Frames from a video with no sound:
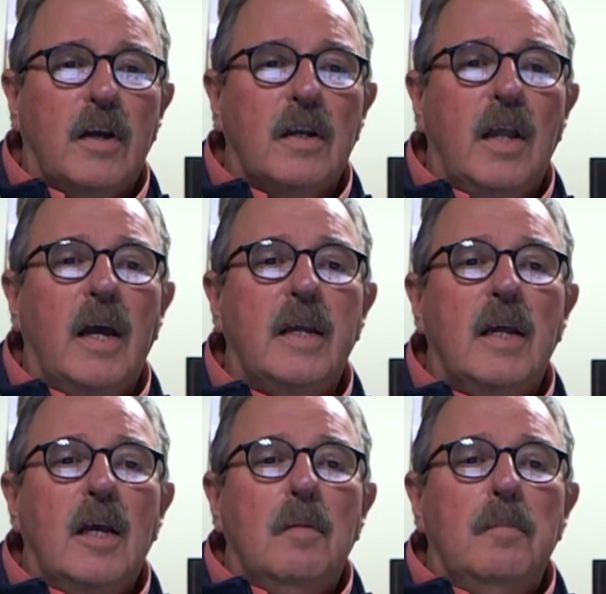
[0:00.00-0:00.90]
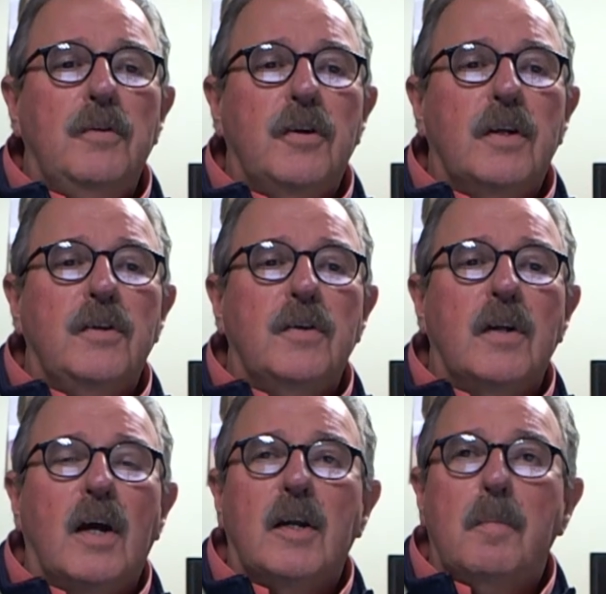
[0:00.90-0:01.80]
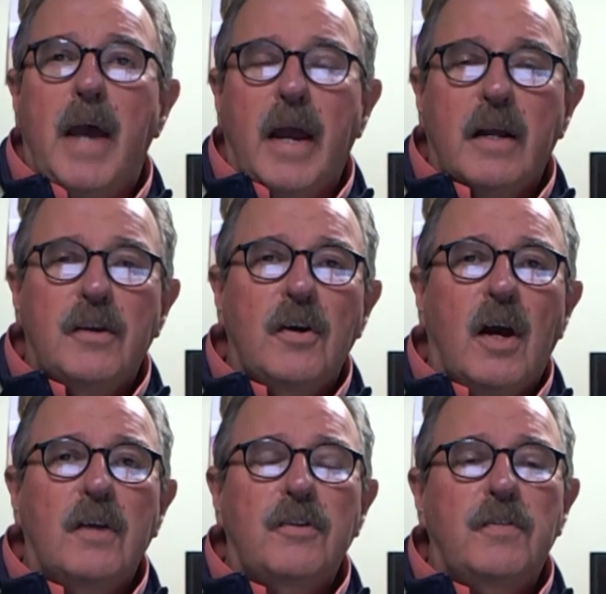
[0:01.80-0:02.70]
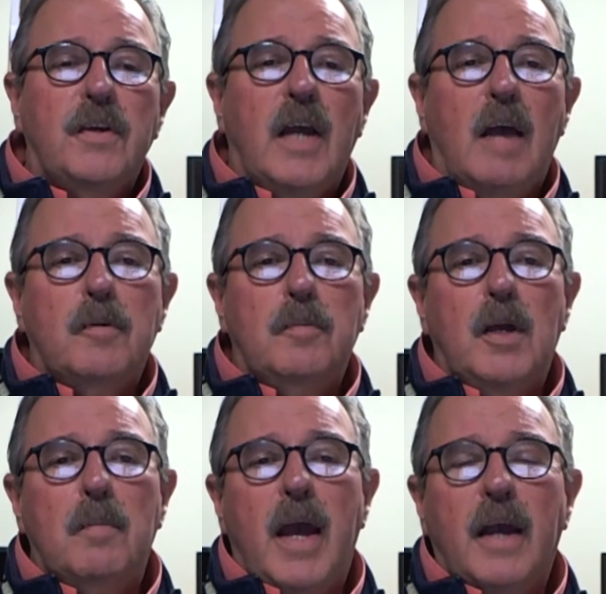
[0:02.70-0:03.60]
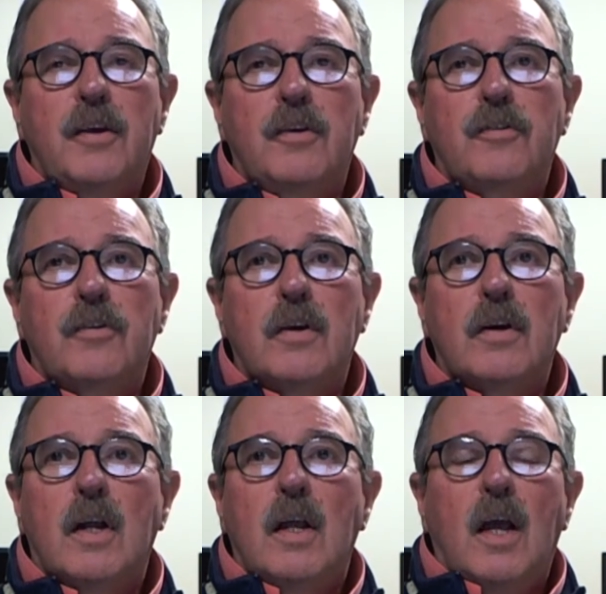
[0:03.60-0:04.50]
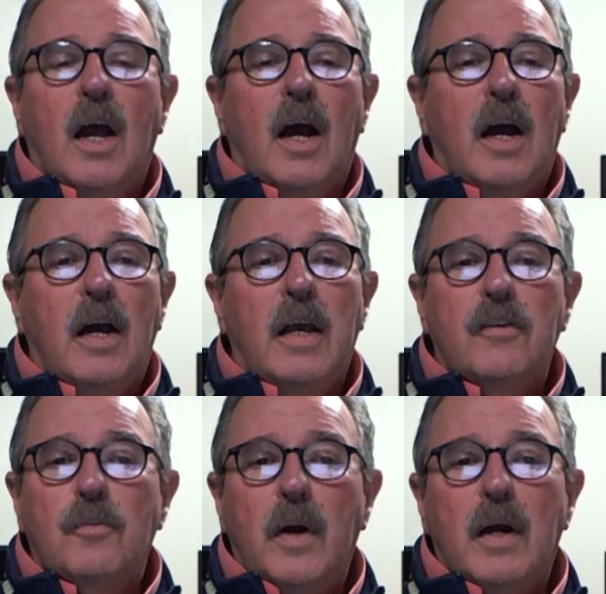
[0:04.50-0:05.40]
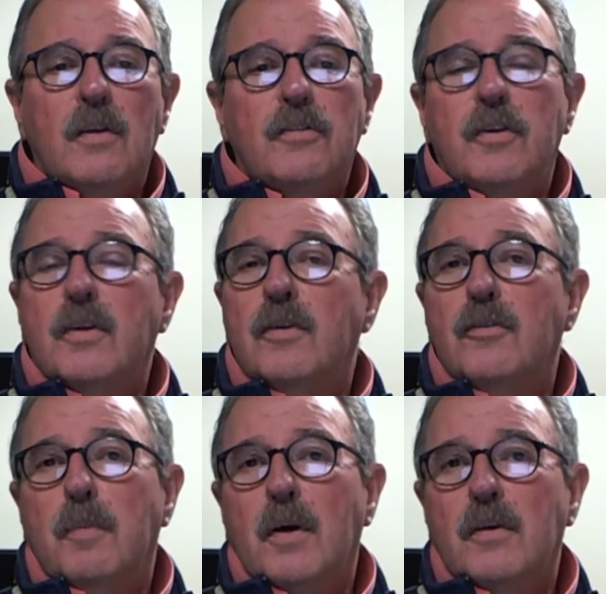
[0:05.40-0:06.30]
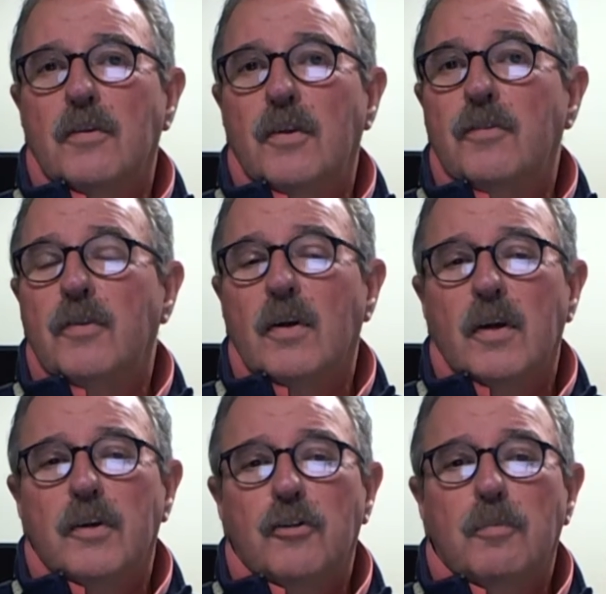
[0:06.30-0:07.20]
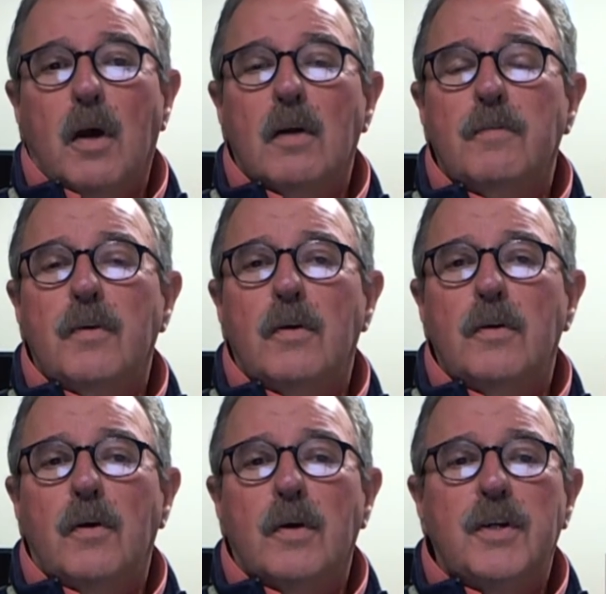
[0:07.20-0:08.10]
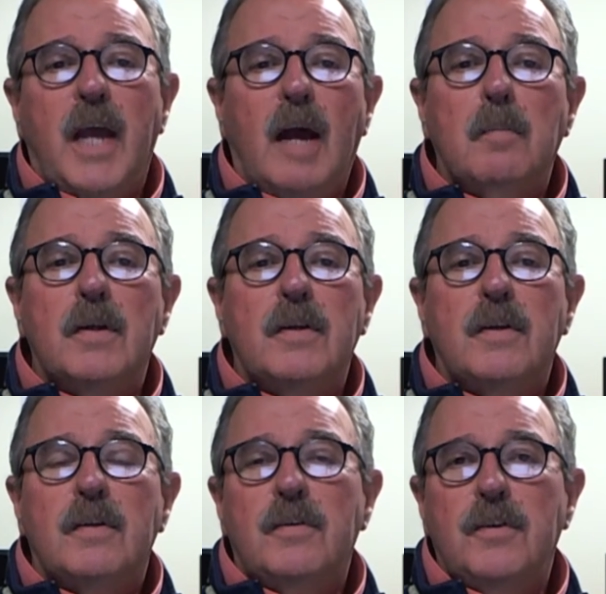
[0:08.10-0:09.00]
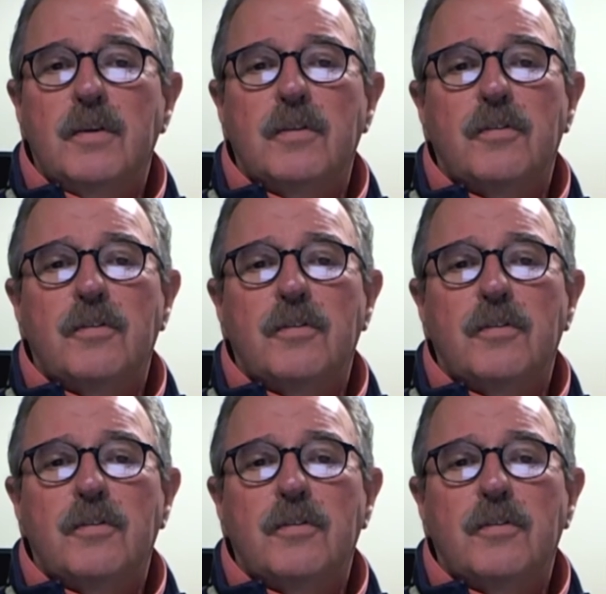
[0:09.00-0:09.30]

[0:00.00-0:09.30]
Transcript: Online, but you could do it on a Macintosh if you happen to be a Mac user, uh, as well as you can smart, install it on your smartphone or tablet too.